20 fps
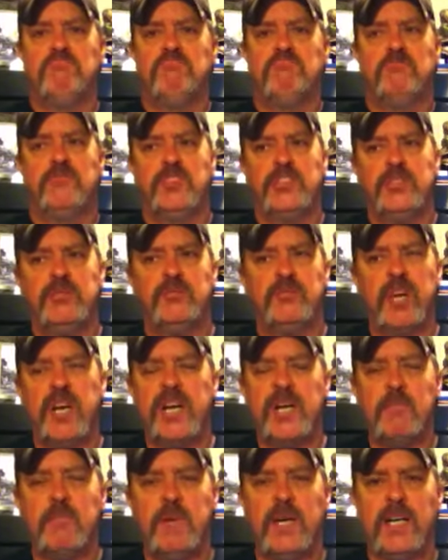So you're ready
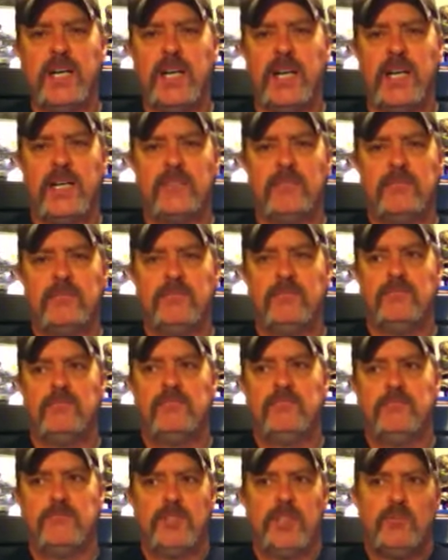to bug out.
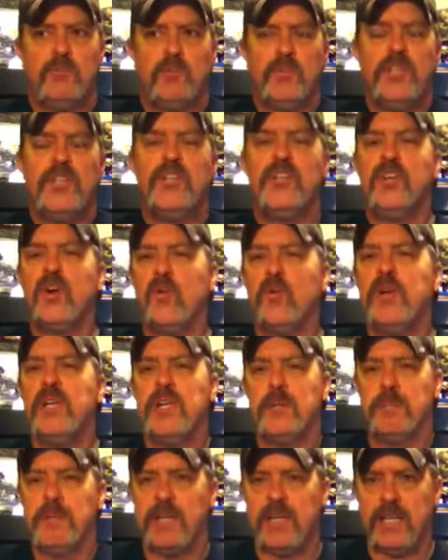Well, when do you know when to
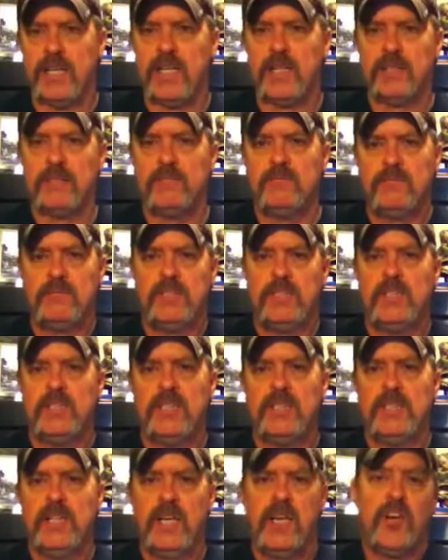bug out?
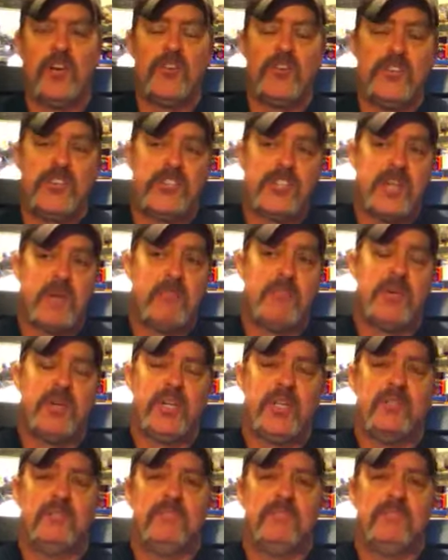How long do you stay put?